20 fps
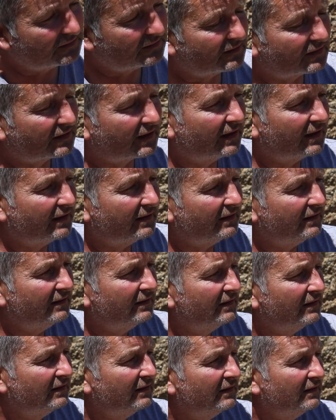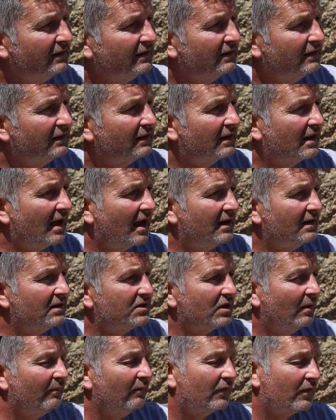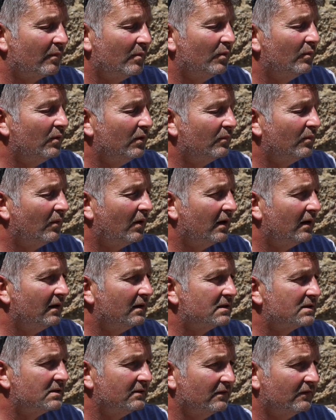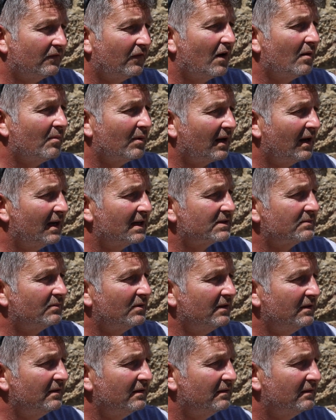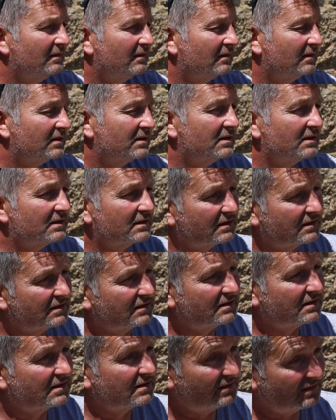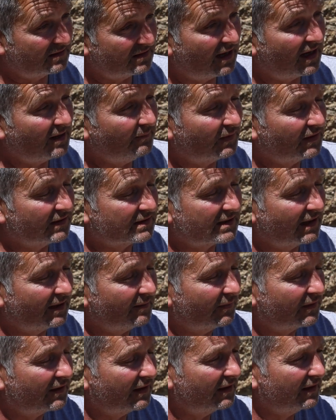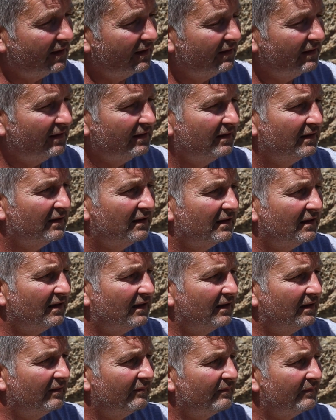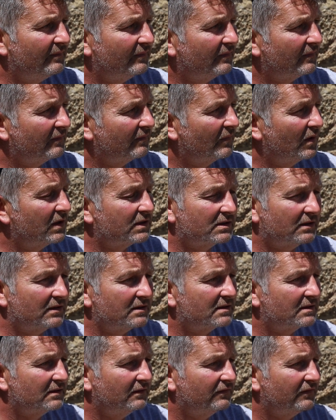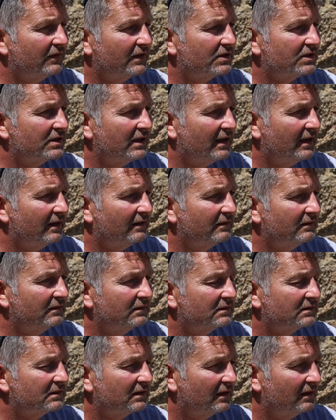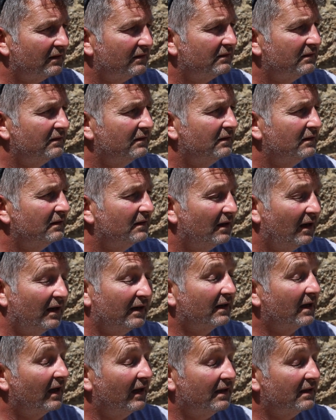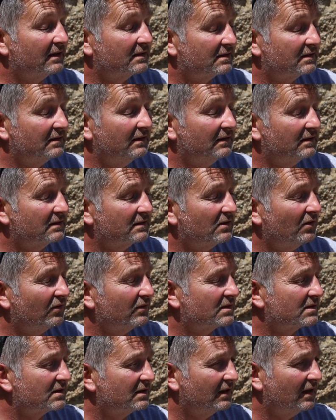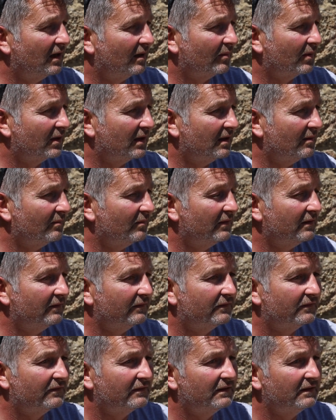they then jumped from a wood one to a fiberglass one, which is named the same thing, which I still fish now. So, and again, it's constant upkeep with